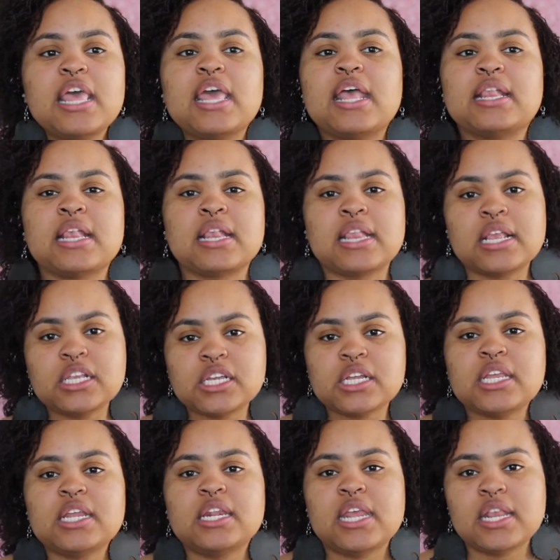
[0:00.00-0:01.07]
it's
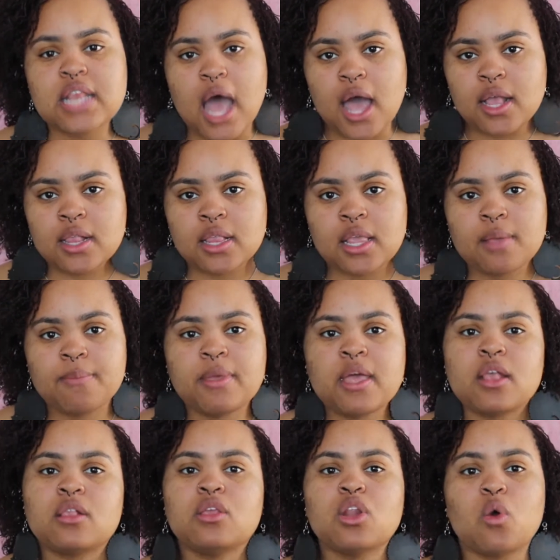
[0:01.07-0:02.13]
essentially detoxing.
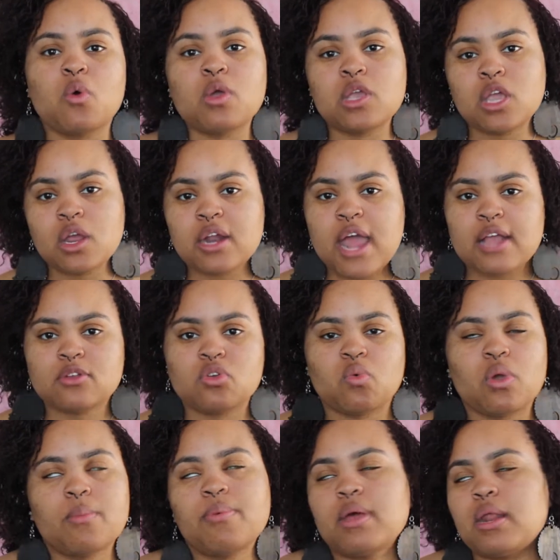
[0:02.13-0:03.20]
Because you know, when you're natural,
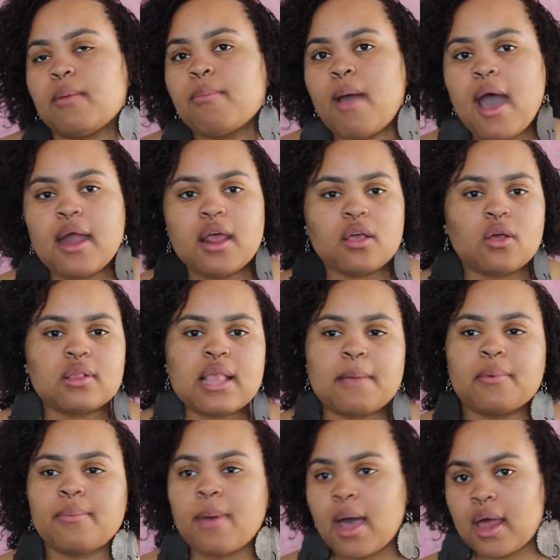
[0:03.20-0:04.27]
we're putting product on
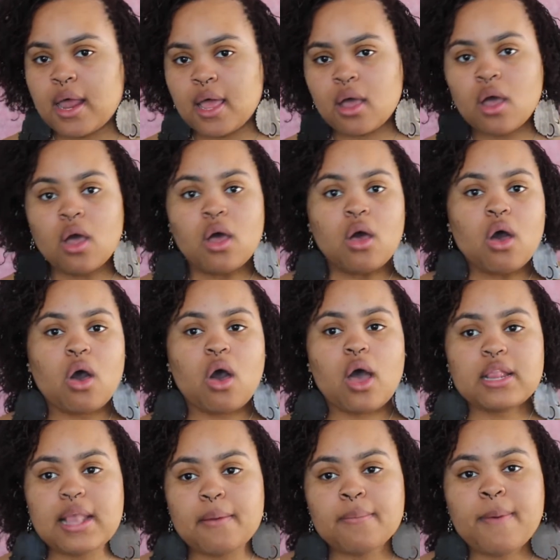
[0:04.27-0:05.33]
top of product
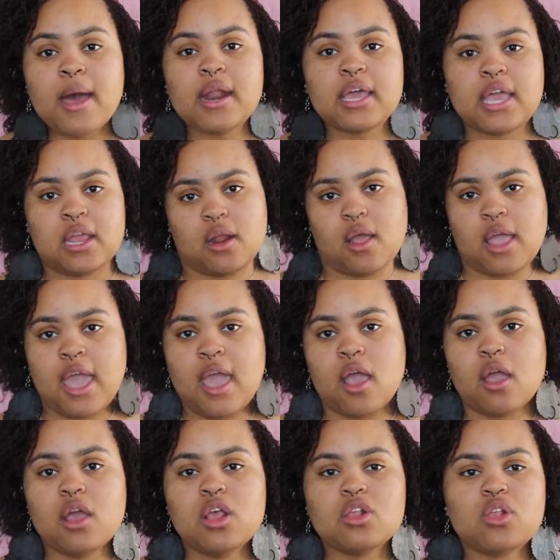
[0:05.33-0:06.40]
on top of product in our
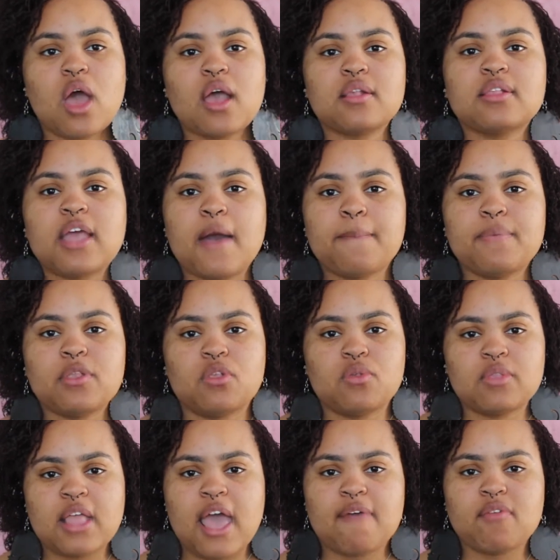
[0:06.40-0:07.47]
hair. So our scalp is
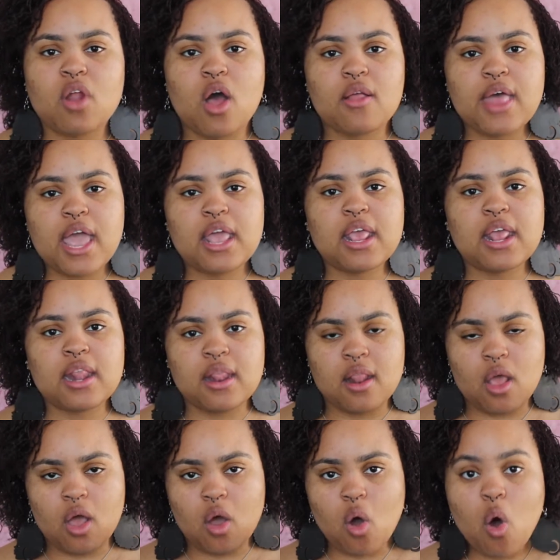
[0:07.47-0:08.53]
used to having all that
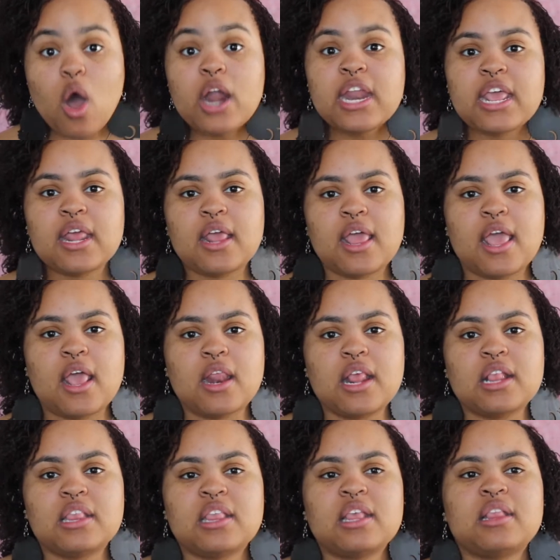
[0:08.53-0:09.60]
on it, and
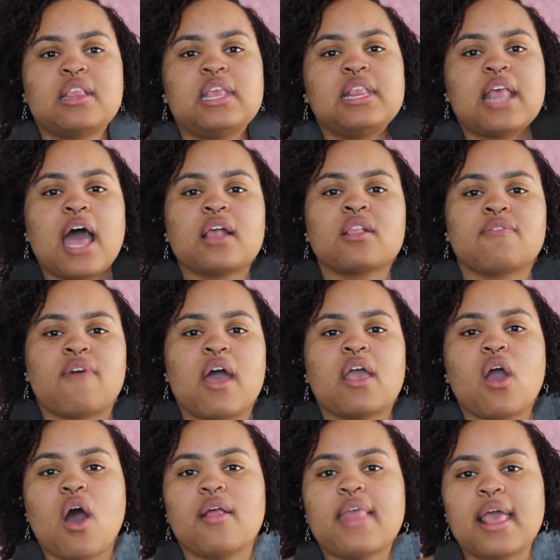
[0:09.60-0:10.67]
it's just
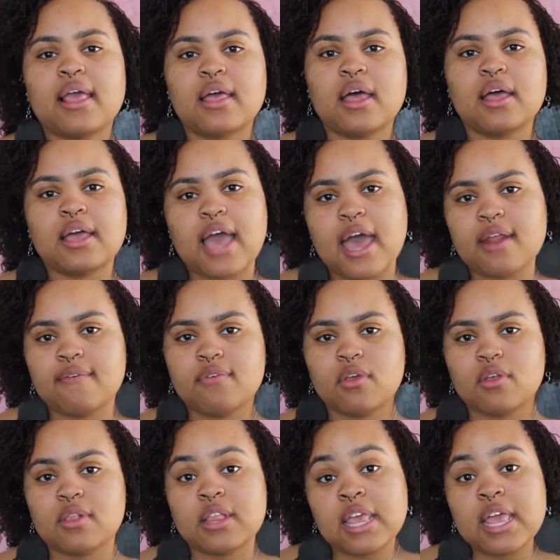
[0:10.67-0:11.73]
detoxifying all that gunk out of
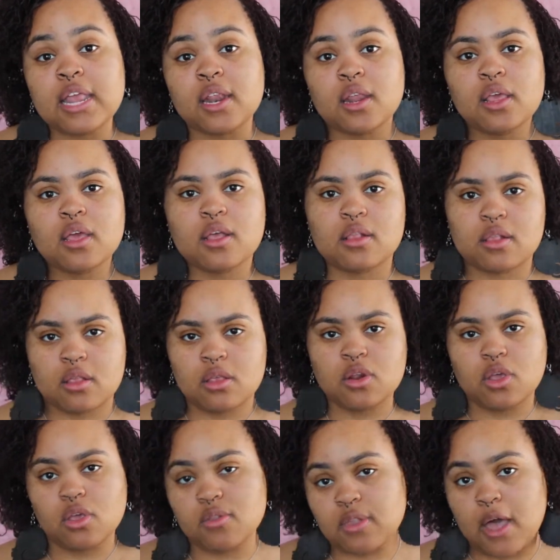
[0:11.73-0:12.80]
your skin because you know
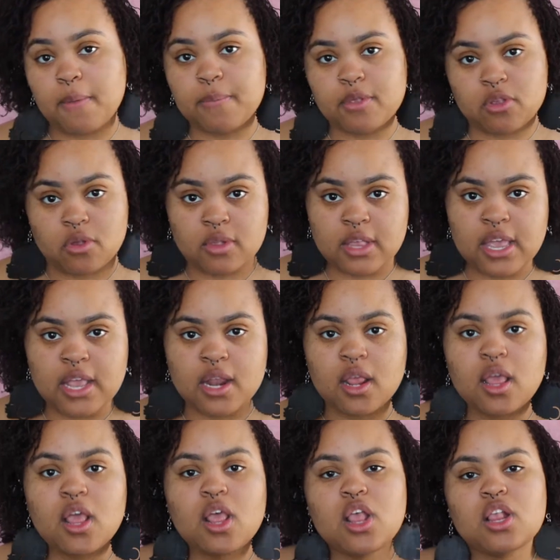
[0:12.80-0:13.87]
your scalp is your skin.
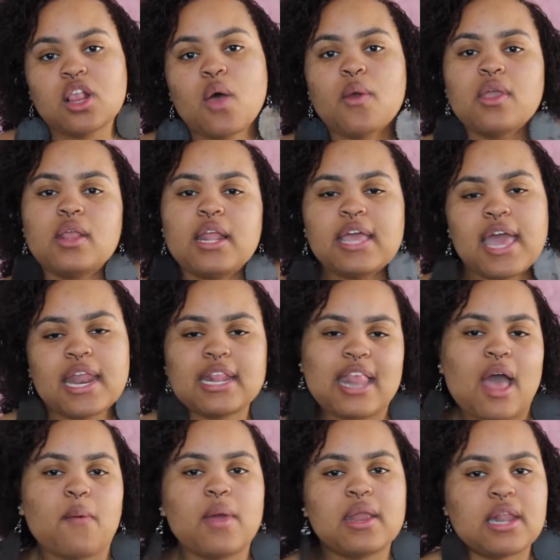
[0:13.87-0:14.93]
So when you look at it
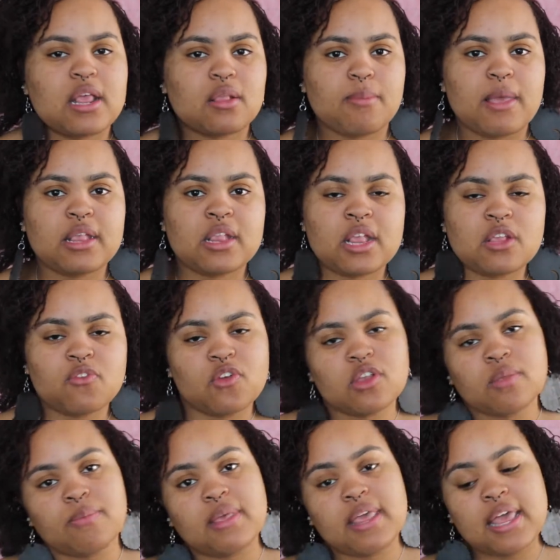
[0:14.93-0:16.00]
that way, it does make sense for it
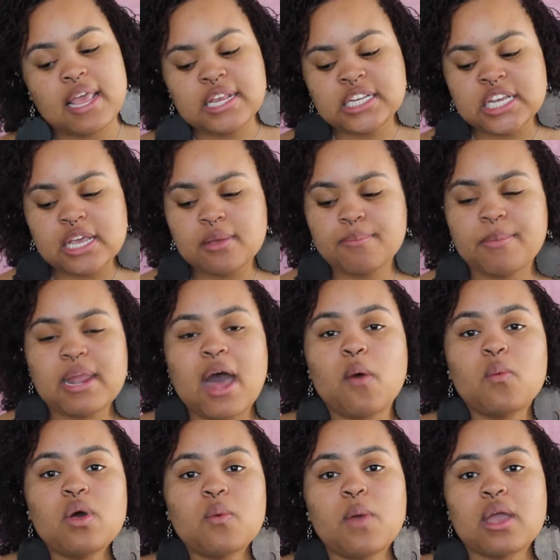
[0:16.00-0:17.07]
to be itching. But I
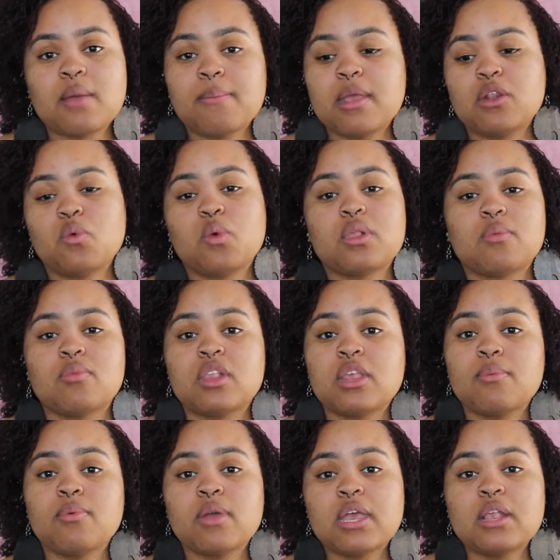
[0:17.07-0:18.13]
would recommend doing some
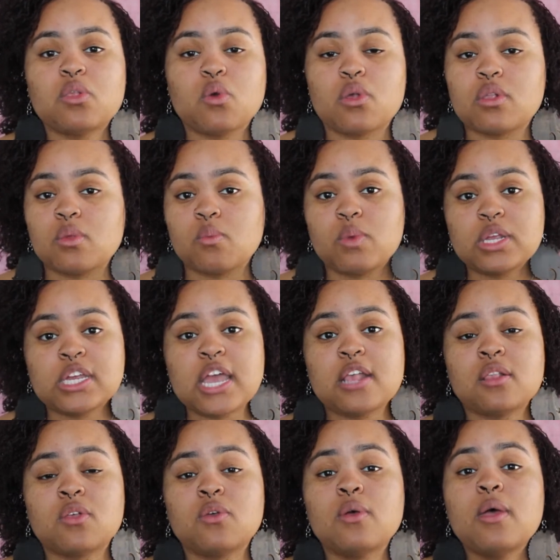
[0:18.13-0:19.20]
Sea Breeze or some witch
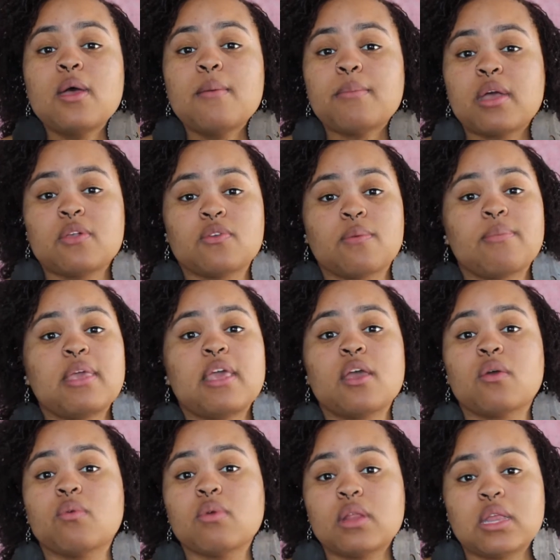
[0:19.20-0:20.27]
hazel because for me
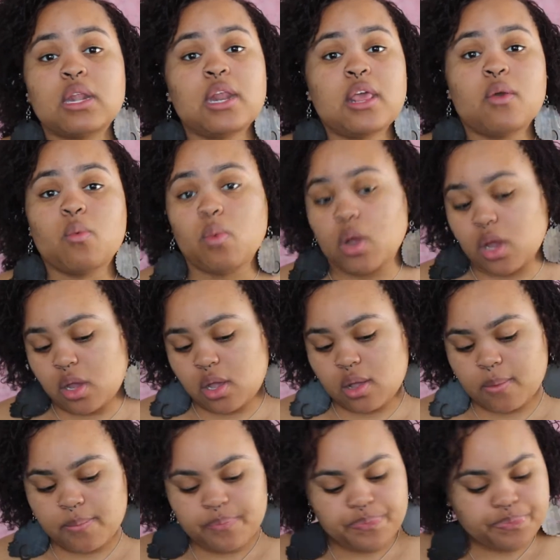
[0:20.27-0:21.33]
it really did work.
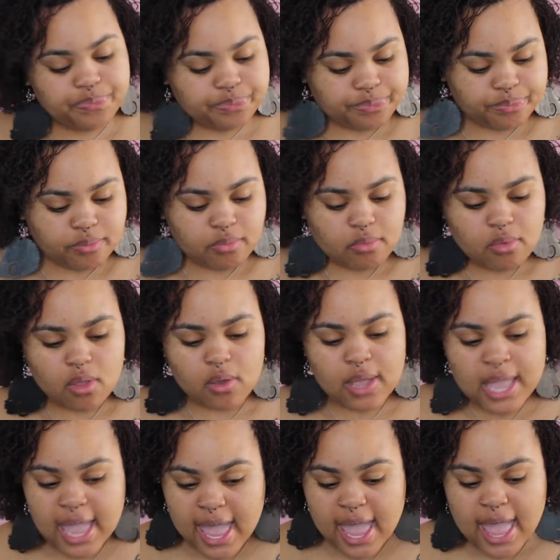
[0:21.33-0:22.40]

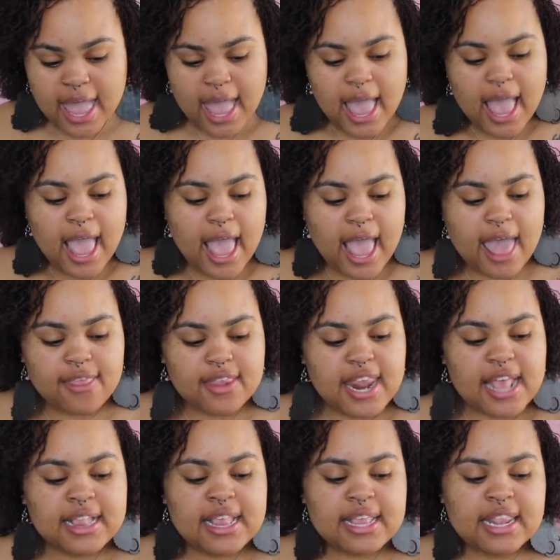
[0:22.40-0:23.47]
Okay, and the
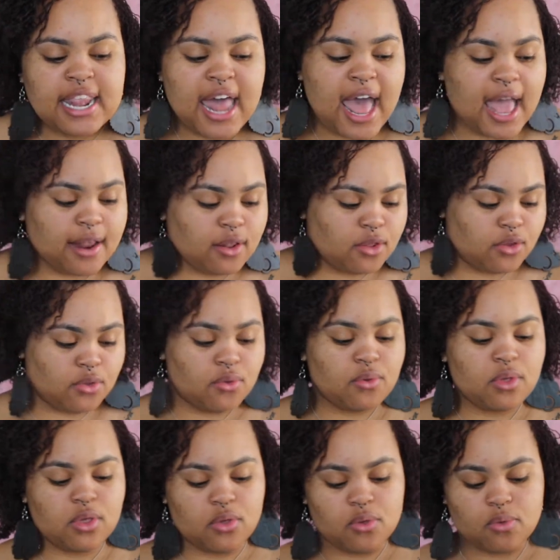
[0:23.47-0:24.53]
next thing that I
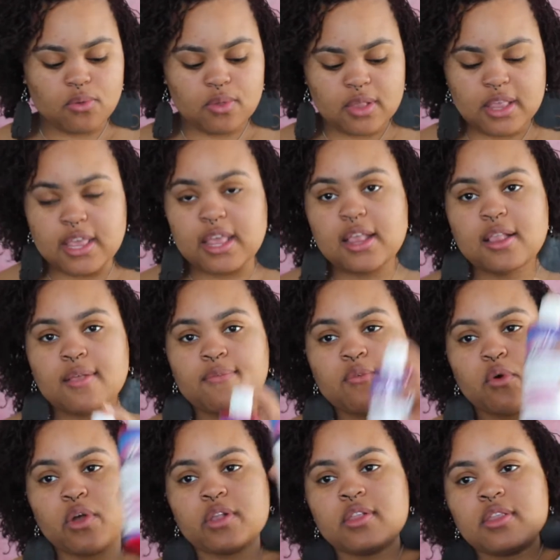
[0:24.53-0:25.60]
do use is of
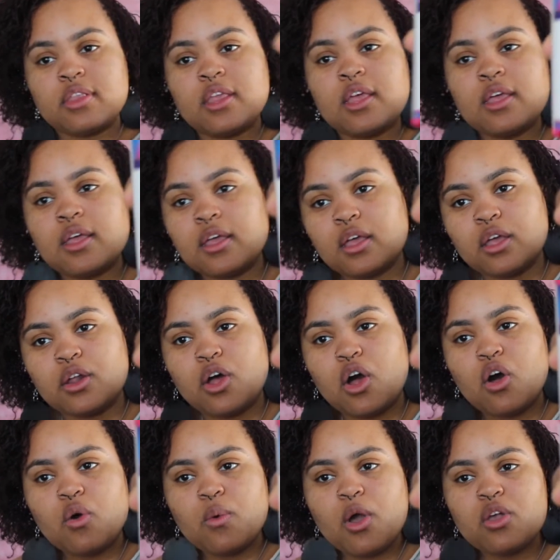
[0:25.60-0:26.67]
course the good
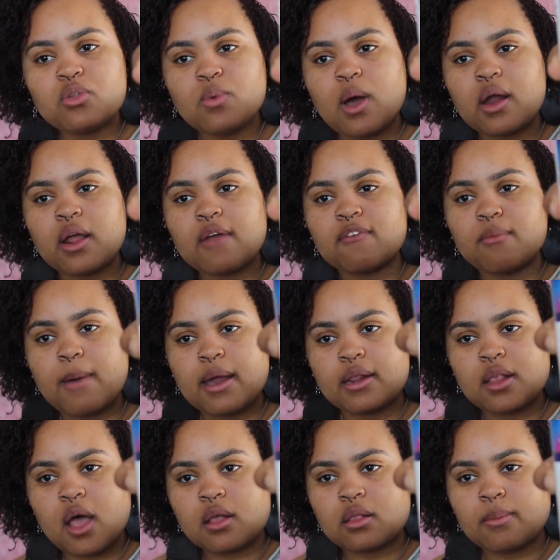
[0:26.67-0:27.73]
old rose water everybody
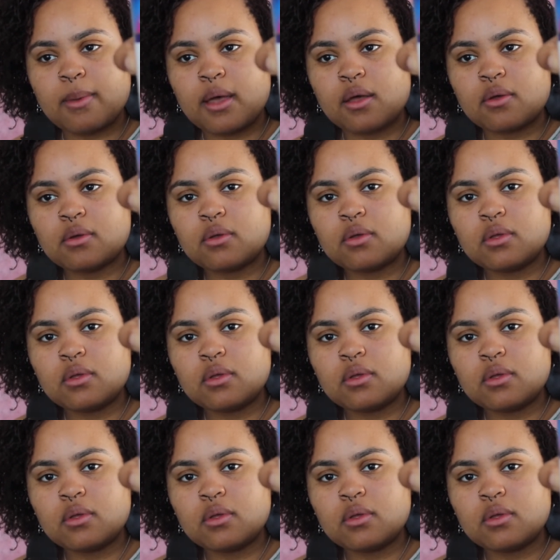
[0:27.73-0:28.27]
talks about.